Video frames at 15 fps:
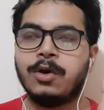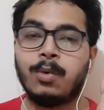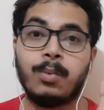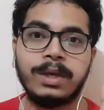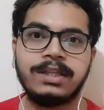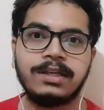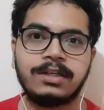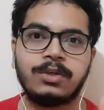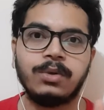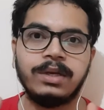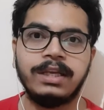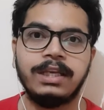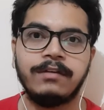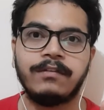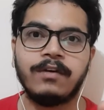whether to
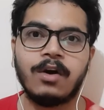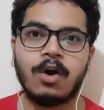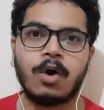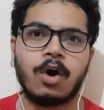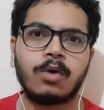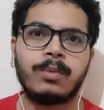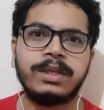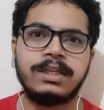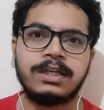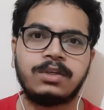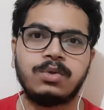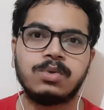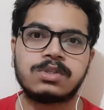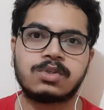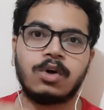leave or whether
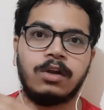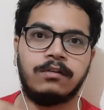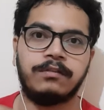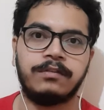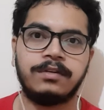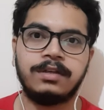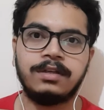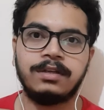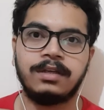to solve,